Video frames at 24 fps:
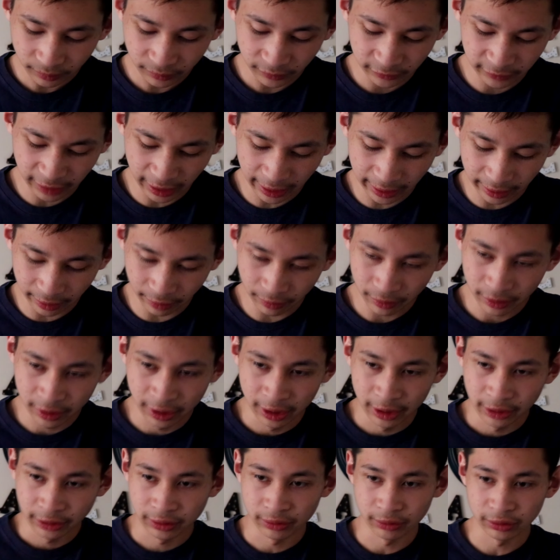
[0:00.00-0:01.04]
Now,
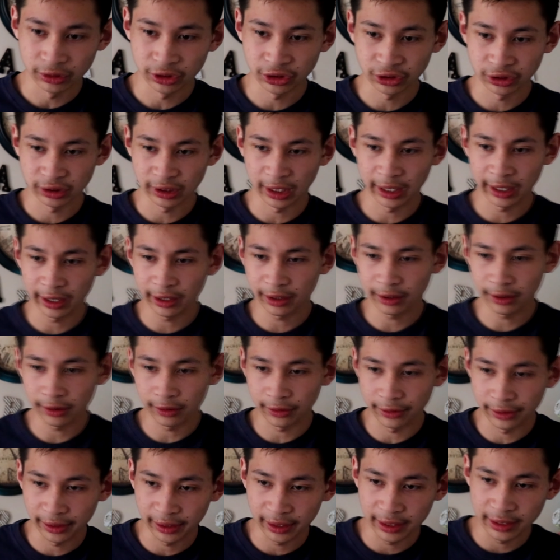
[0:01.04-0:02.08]
to
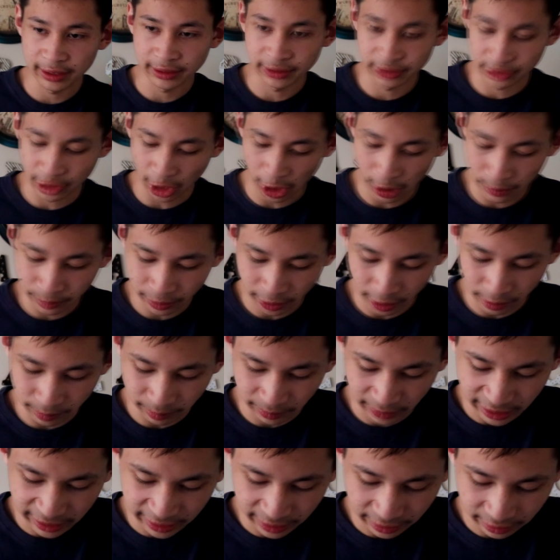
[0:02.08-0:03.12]
share these GoPro
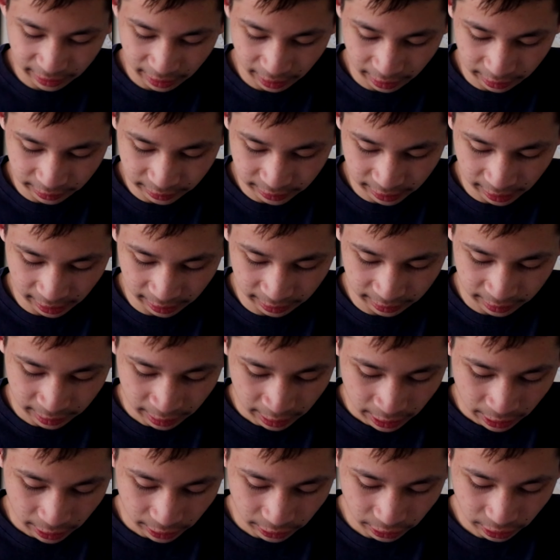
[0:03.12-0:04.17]
media content,
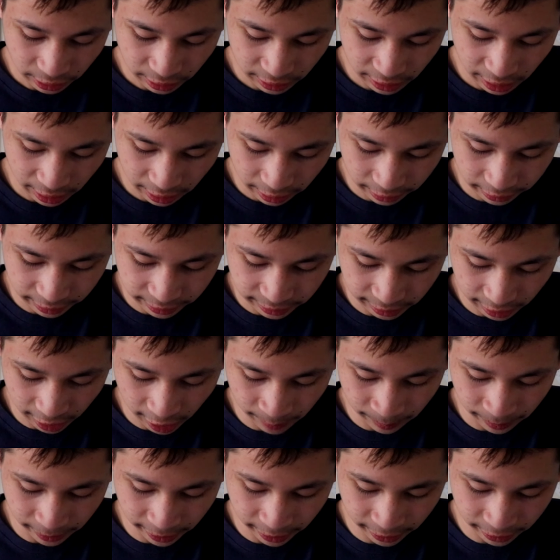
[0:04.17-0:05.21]
you can just click on this
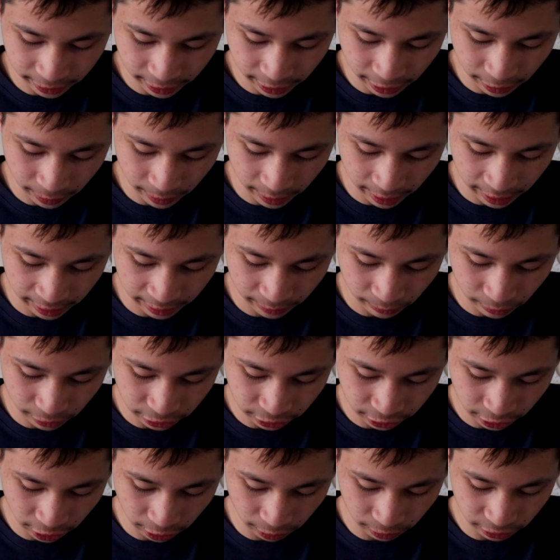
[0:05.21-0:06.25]
up arrow and it will
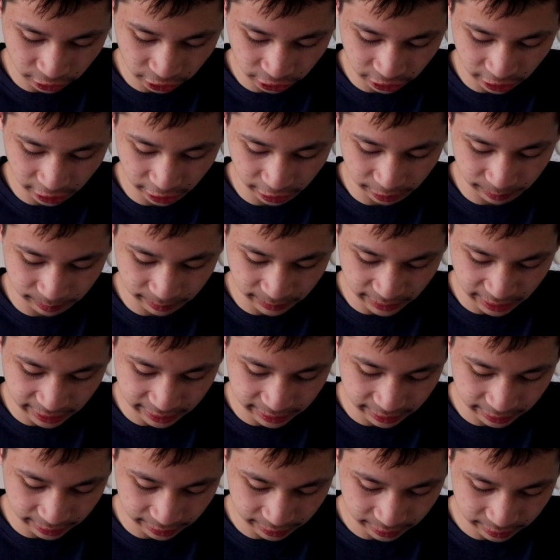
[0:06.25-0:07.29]
show share
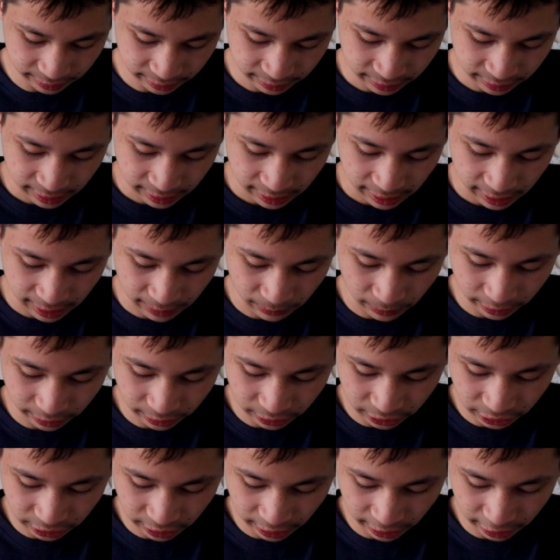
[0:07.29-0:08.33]
media. And when
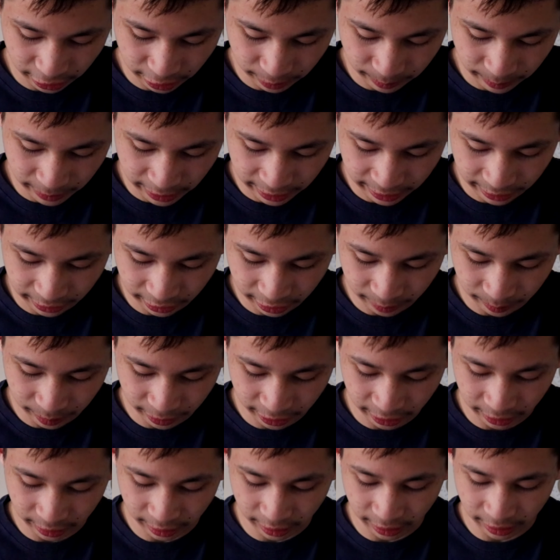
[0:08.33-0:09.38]
you share the media, you can
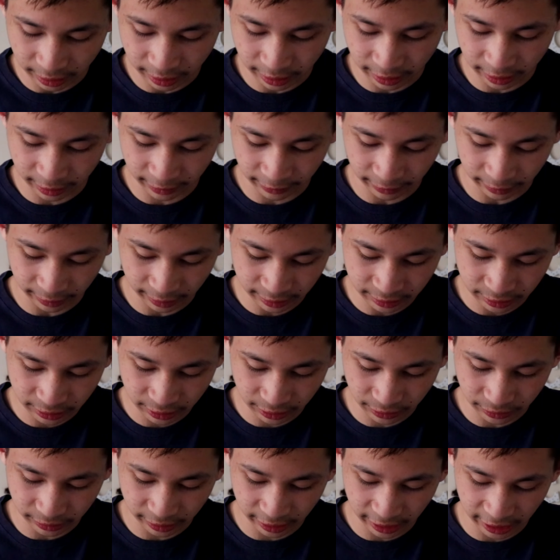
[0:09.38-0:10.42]
put it on
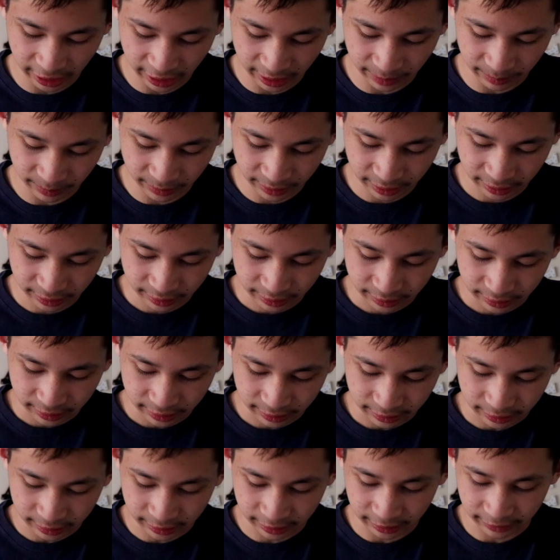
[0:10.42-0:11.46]
Instagram
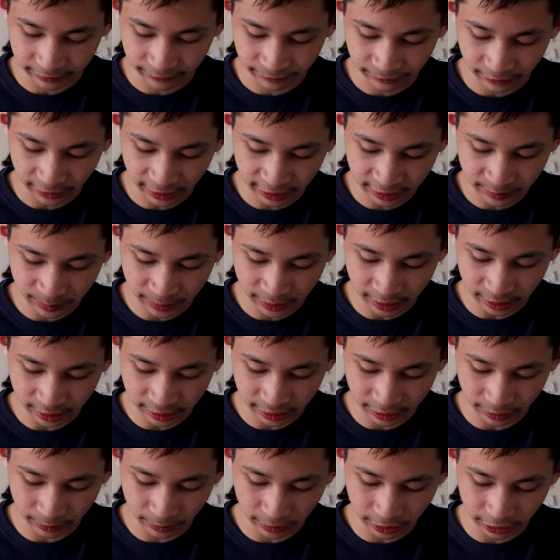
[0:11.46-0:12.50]
Facebook,
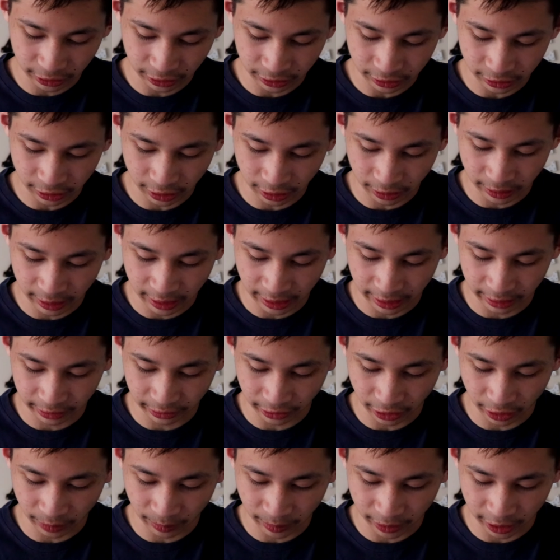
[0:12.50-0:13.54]
so we'll just go ahead and
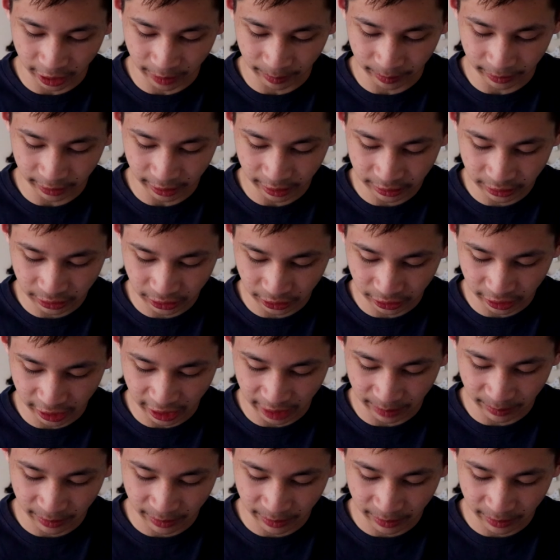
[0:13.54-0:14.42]
open up Instagram.